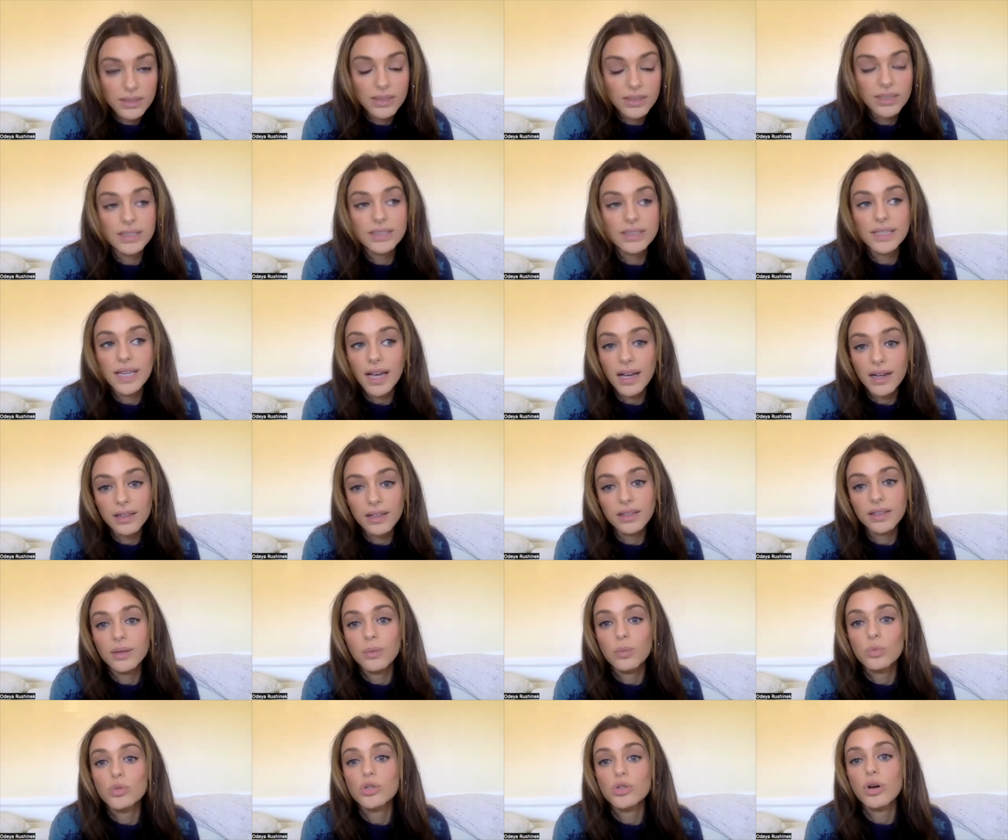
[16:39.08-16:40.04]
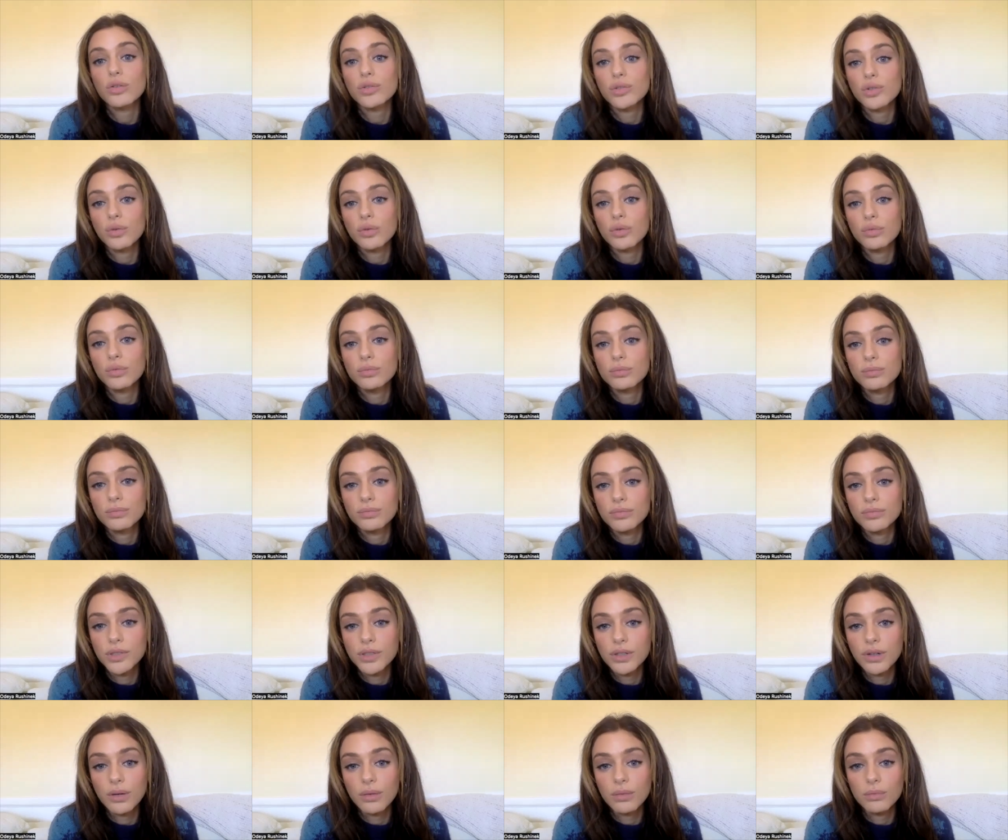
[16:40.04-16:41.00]
exactly. And we're also,
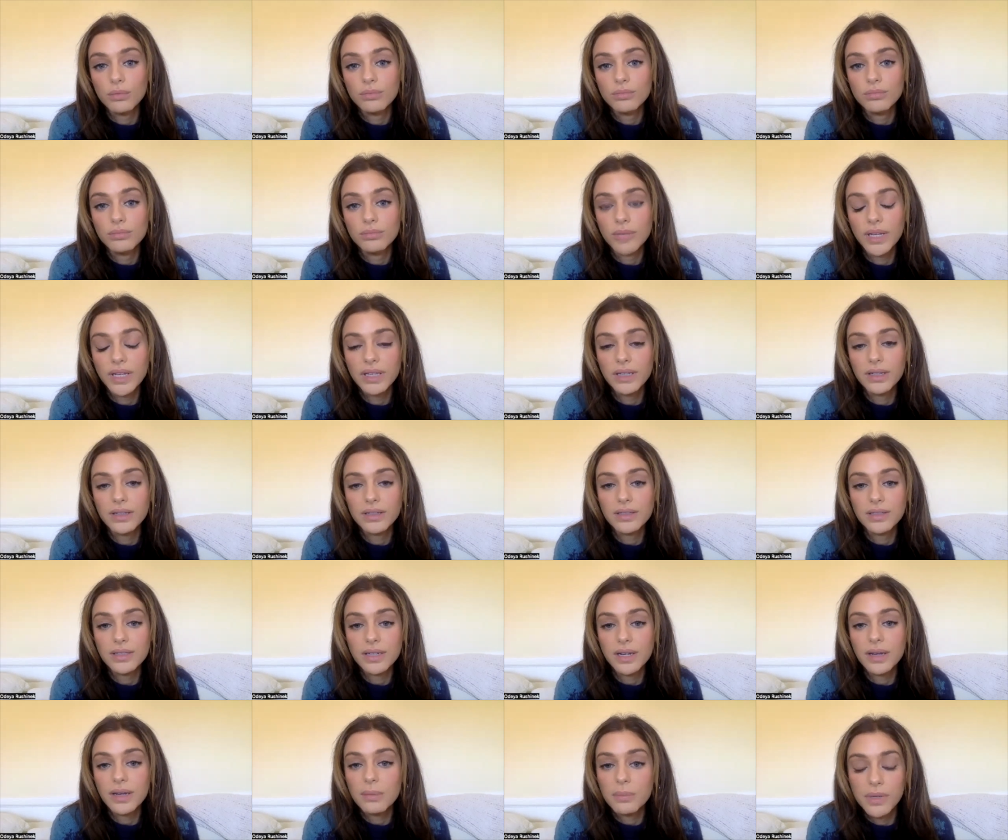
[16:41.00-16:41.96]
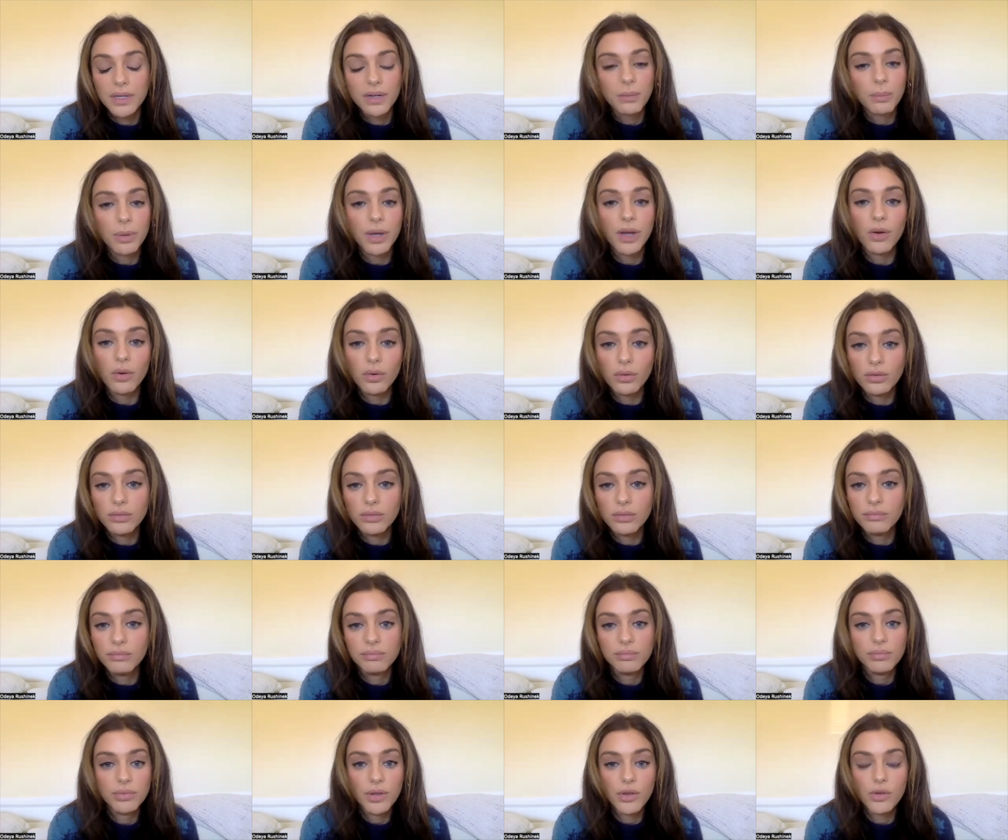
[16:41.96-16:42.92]
you know, making a statement about
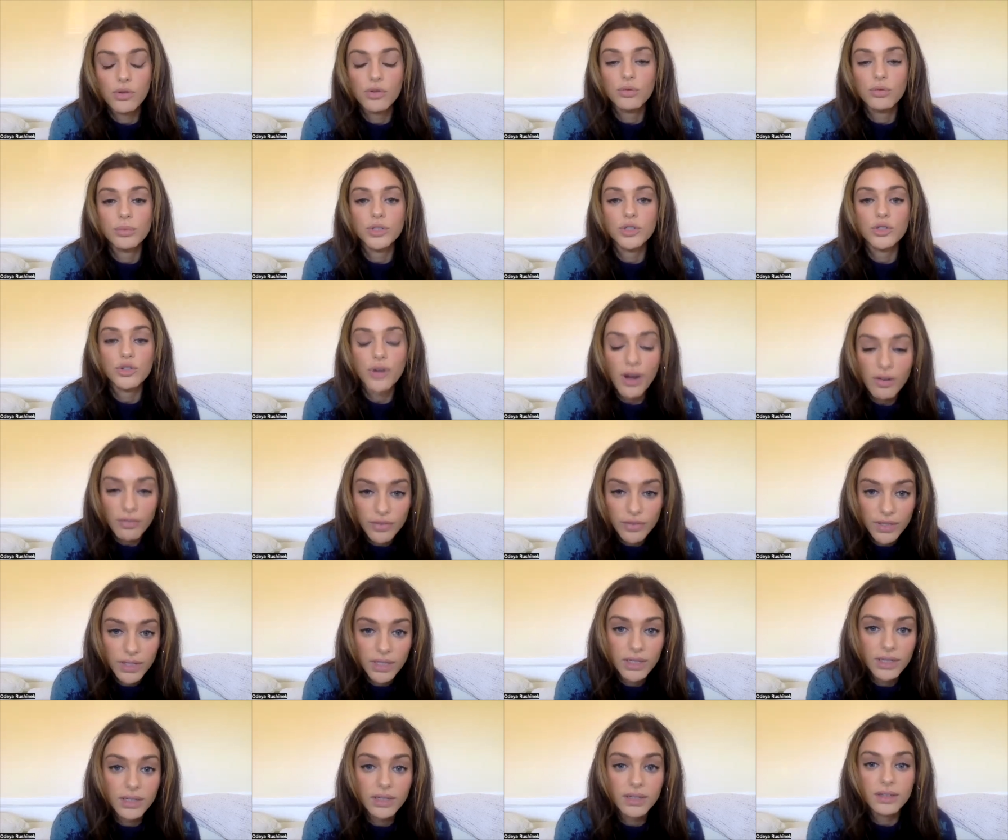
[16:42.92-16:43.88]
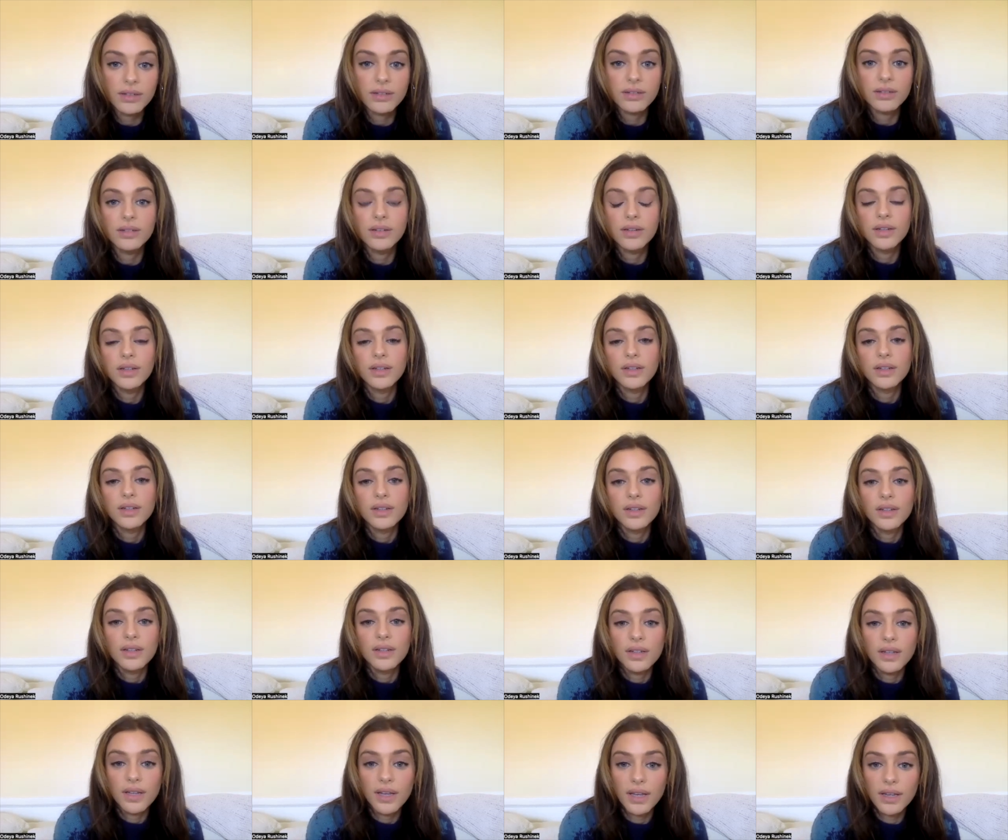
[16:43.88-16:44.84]
human trafficking and
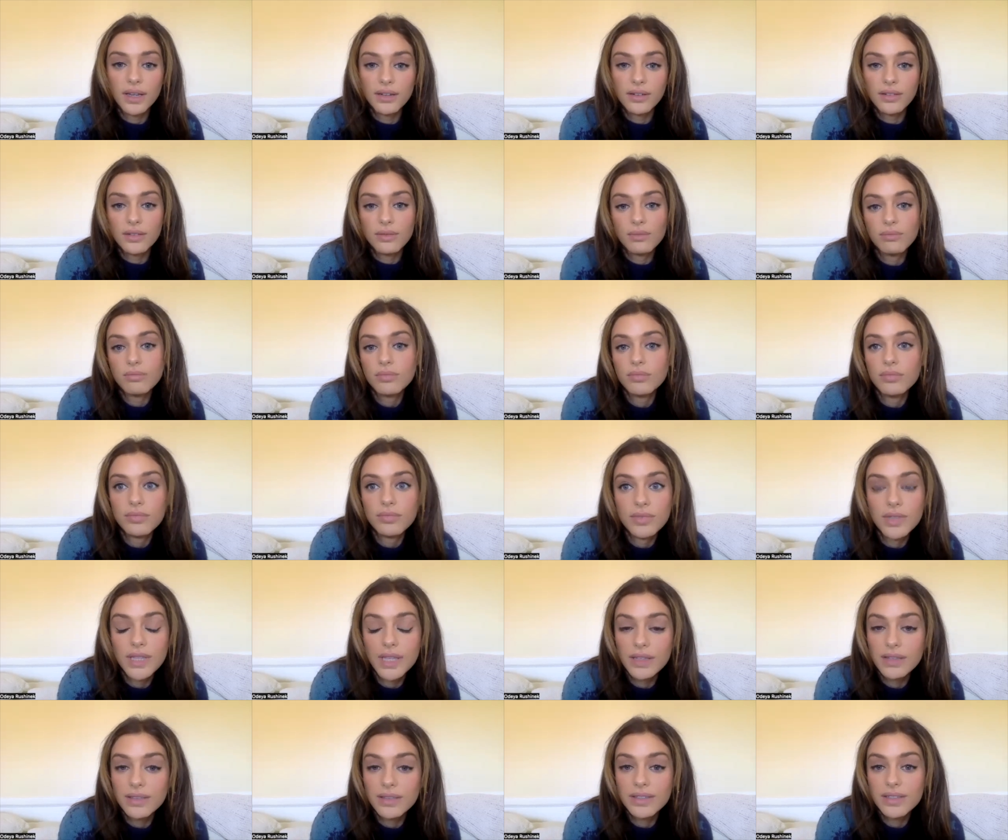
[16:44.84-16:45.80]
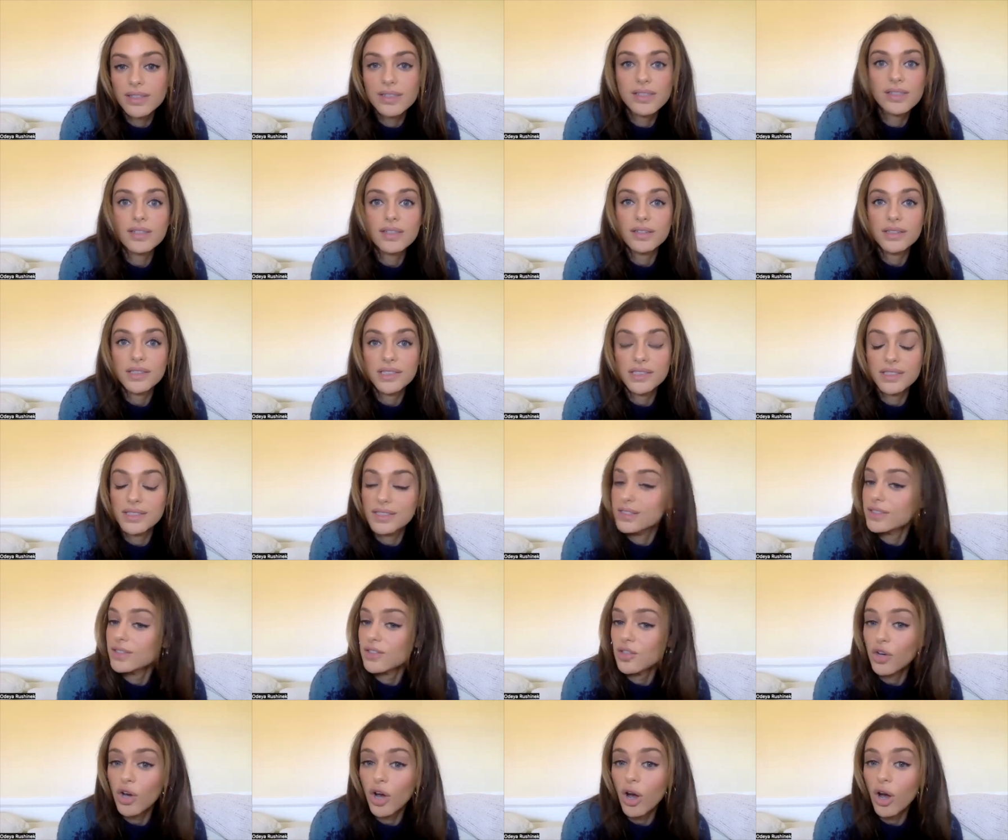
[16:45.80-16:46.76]
and that this is a, this
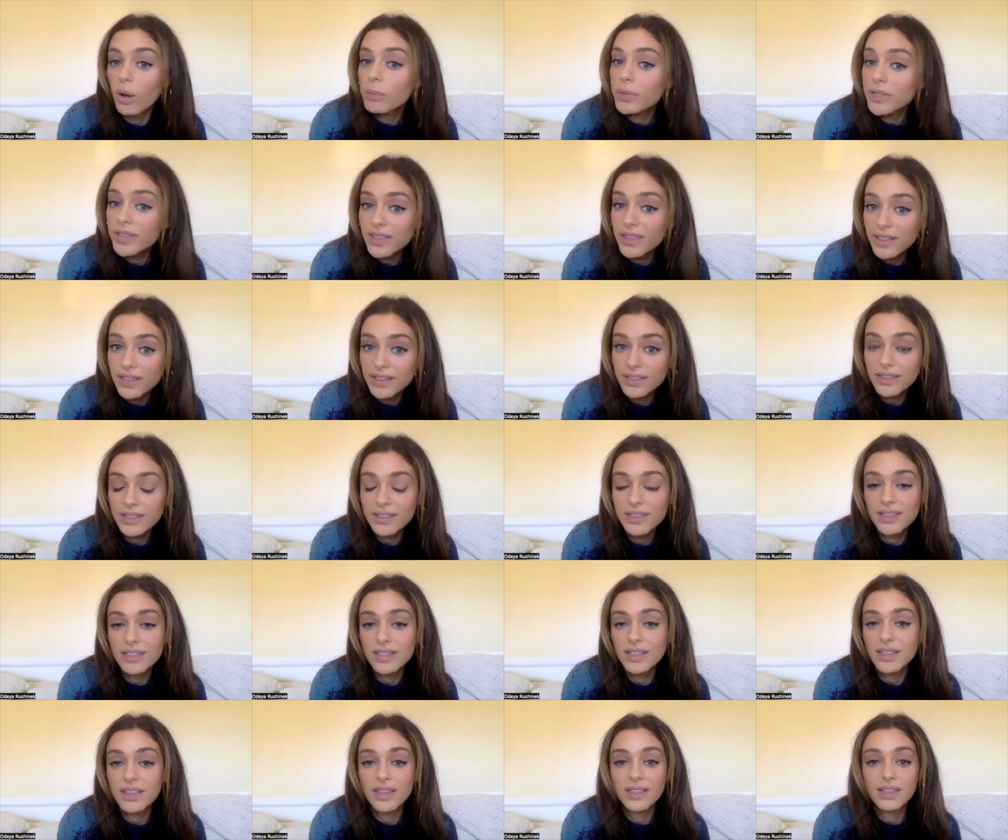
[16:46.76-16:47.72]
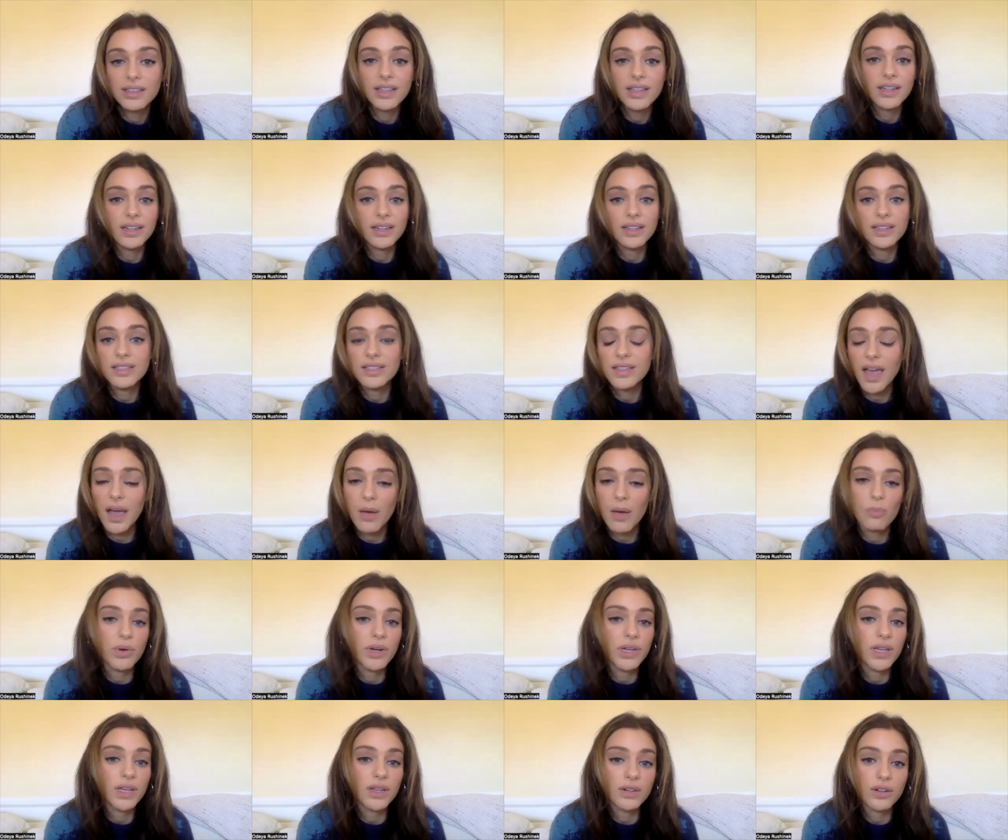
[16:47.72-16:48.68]
is a common thing. This is a thing that is
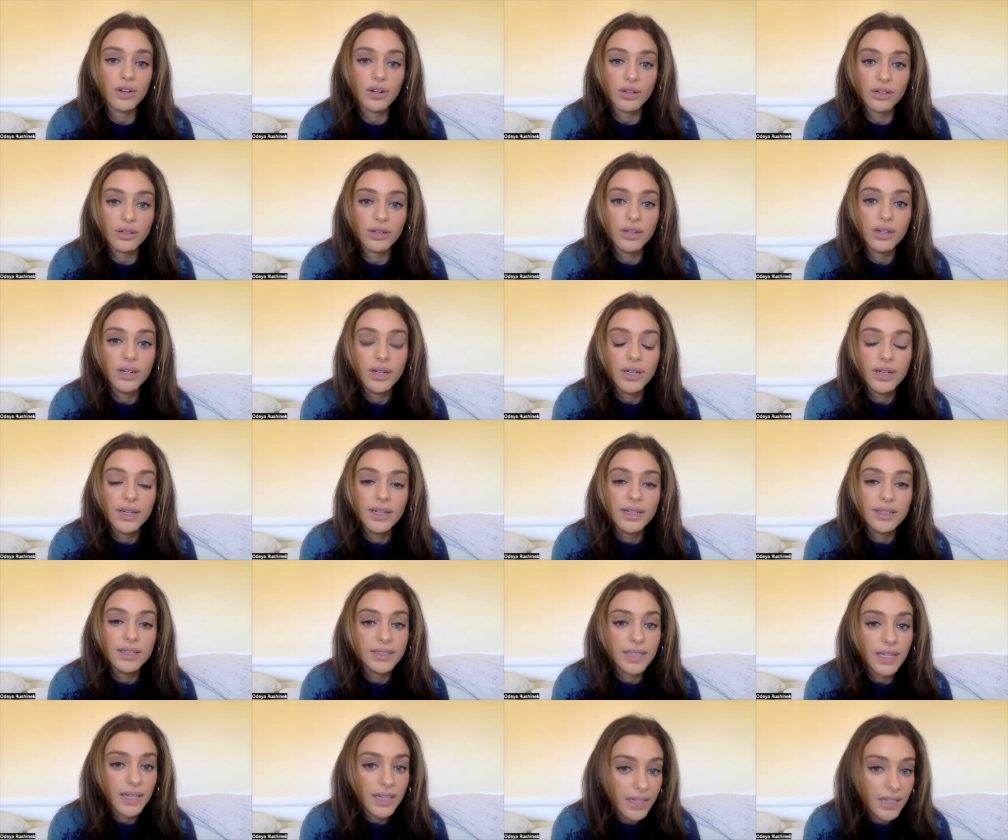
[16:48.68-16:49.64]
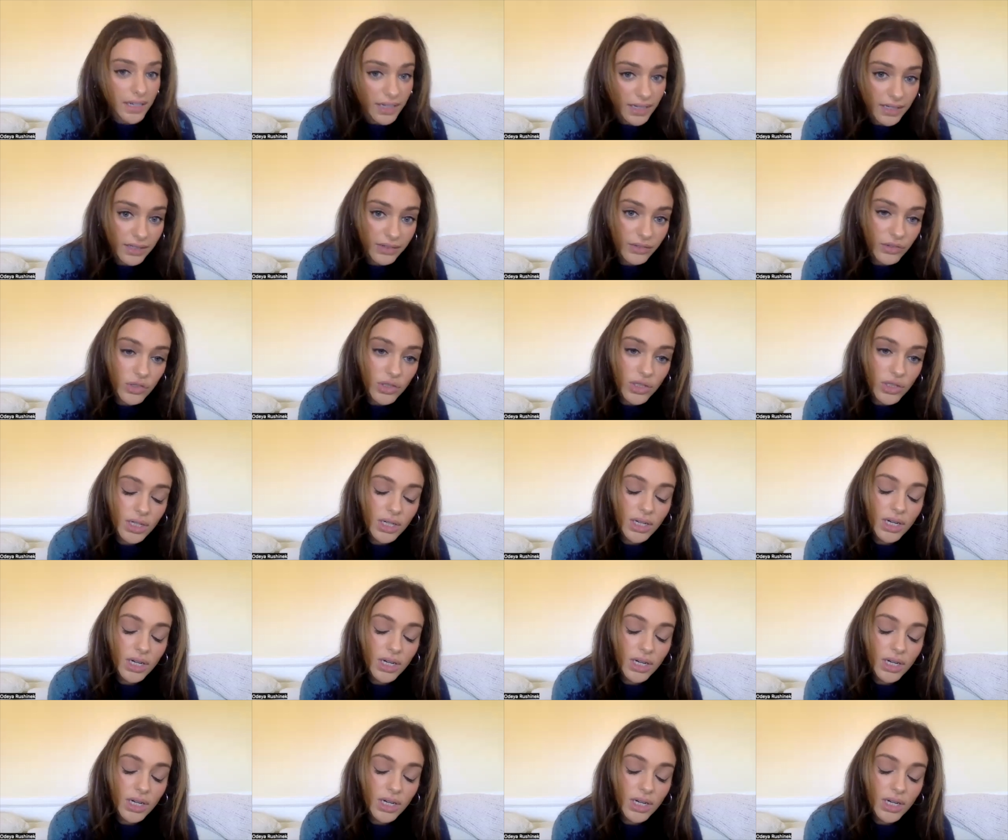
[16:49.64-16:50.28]
happening in our day and age.